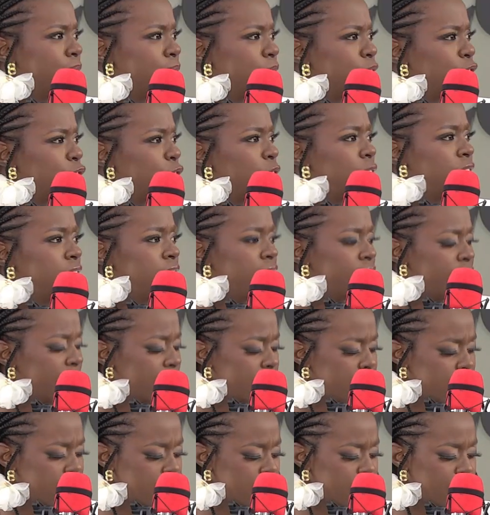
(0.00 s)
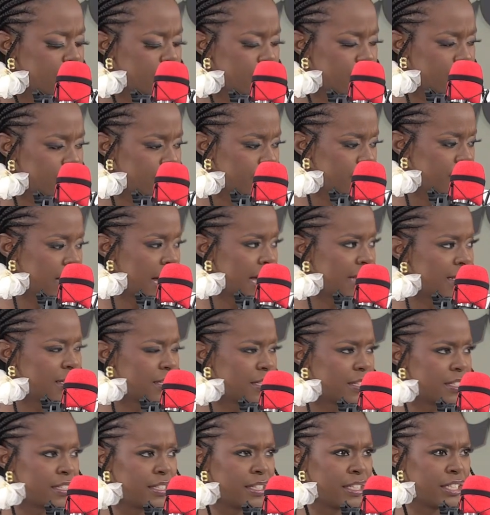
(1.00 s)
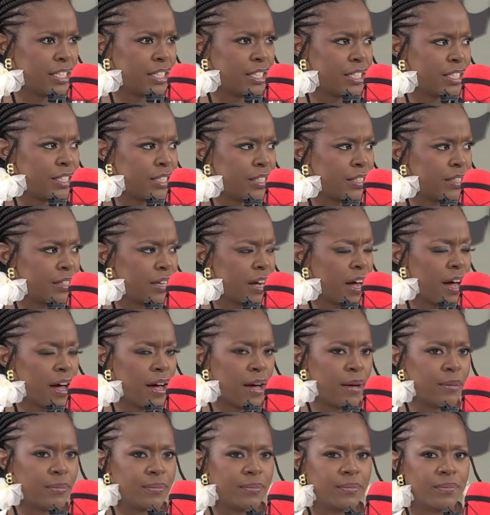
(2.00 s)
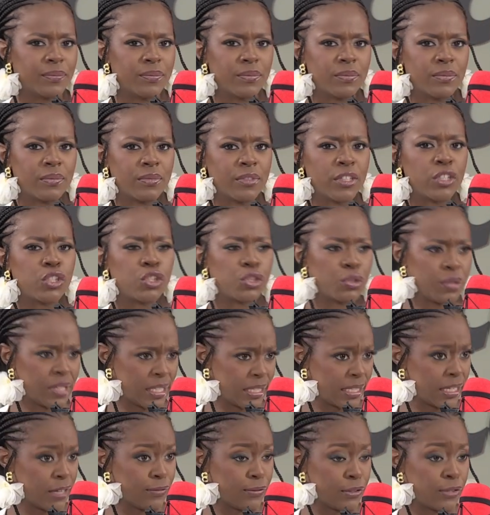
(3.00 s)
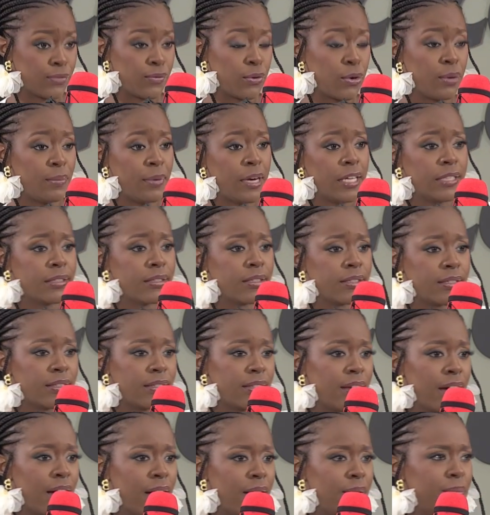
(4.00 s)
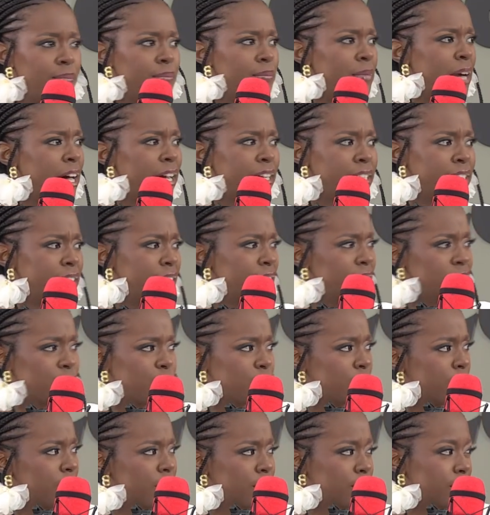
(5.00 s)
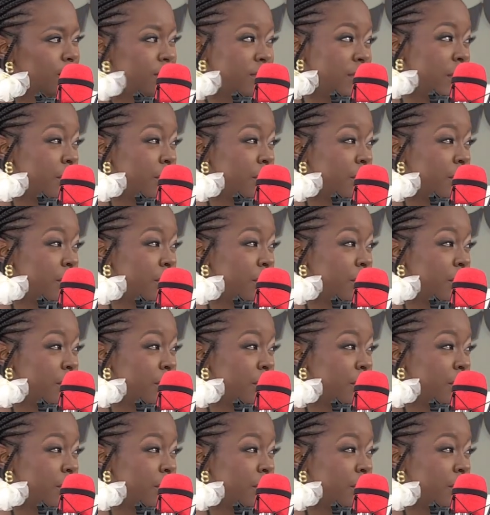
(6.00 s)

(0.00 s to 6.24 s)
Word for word: shooting, I guess, for the last year, um, the shoot itself was four months. Um, my days were a